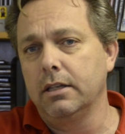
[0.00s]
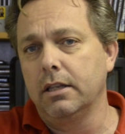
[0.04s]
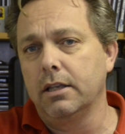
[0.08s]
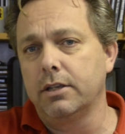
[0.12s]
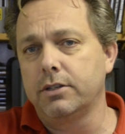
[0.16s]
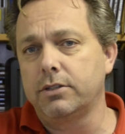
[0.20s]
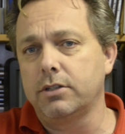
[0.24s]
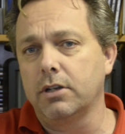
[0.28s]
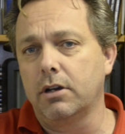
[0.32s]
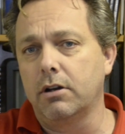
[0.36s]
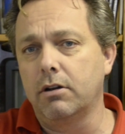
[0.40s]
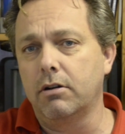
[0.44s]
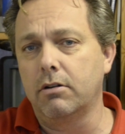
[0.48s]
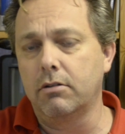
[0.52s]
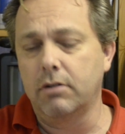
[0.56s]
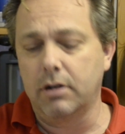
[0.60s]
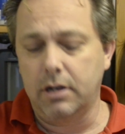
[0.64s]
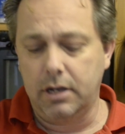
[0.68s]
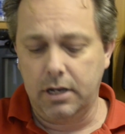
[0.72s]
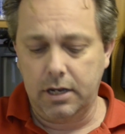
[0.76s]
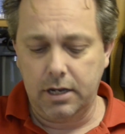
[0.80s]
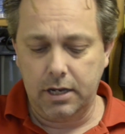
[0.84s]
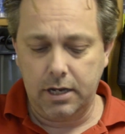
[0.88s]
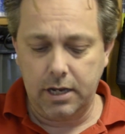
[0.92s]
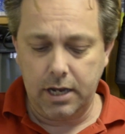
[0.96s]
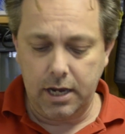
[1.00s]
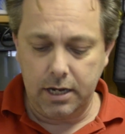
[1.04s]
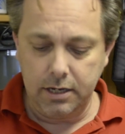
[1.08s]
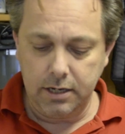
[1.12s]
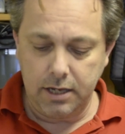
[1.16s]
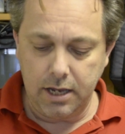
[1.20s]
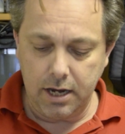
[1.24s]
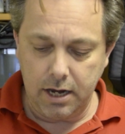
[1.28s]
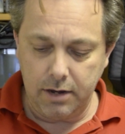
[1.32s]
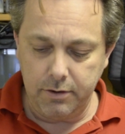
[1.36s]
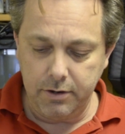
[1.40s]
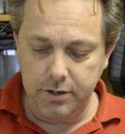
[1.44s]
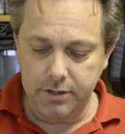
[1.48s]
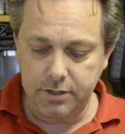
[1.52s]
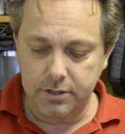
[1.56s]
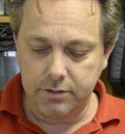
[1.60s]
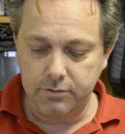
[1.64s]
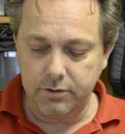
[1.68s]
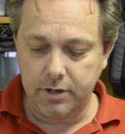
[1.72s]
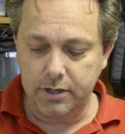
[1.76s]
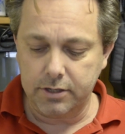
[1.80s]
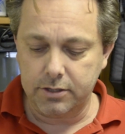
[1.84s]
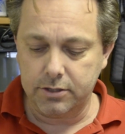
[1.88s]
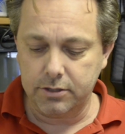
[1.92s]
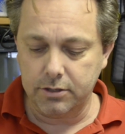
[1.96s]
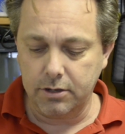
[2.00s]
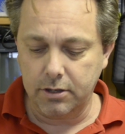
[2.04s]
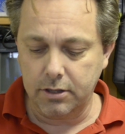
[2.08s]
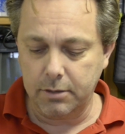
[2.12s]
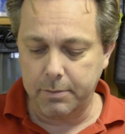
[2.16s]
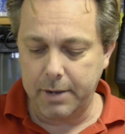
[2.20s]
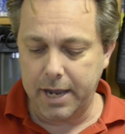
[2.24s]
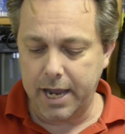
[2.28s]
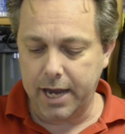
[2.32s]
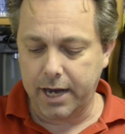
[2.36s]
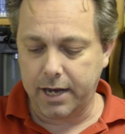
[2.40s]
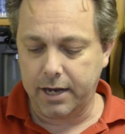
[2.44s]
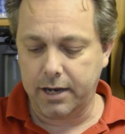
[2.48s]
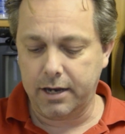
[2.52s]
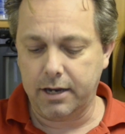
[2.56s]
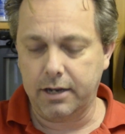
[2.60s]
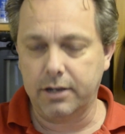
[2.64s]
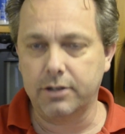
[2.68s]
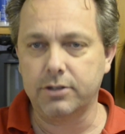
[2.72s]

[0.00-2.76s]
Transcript: So, and Gary's address is on the back.